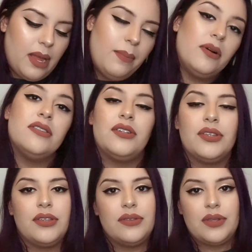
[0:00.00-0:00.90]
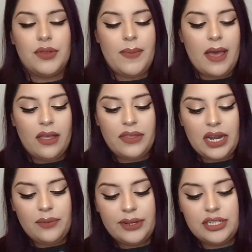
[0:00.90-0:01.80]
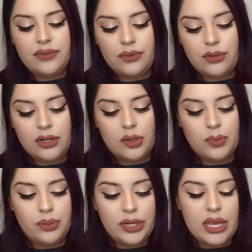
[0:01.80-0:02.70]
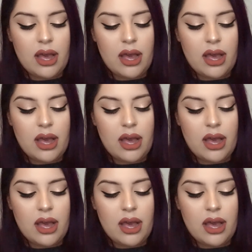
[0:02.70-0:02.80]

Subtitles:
my personal use though, the palette that I reach for pretty